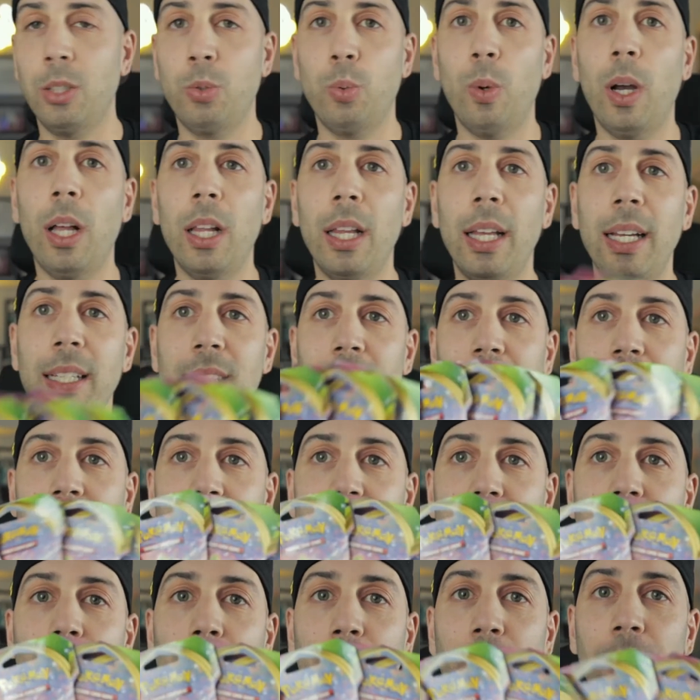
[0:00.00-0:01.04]
as well as
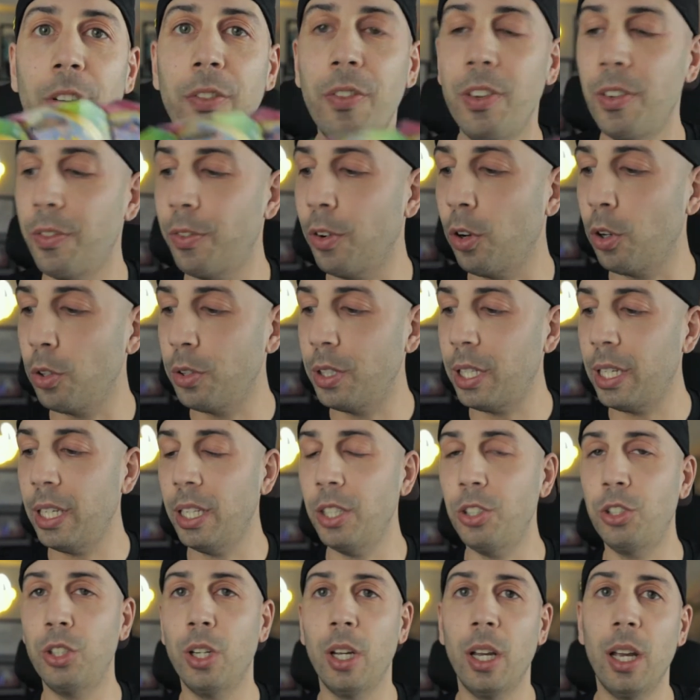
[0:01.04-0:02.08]
some Vivid
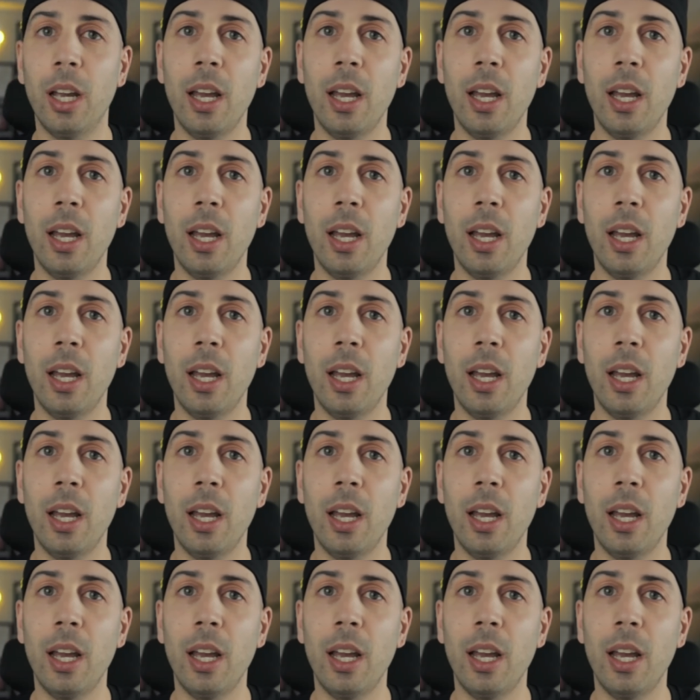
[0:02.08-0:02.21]
Voltage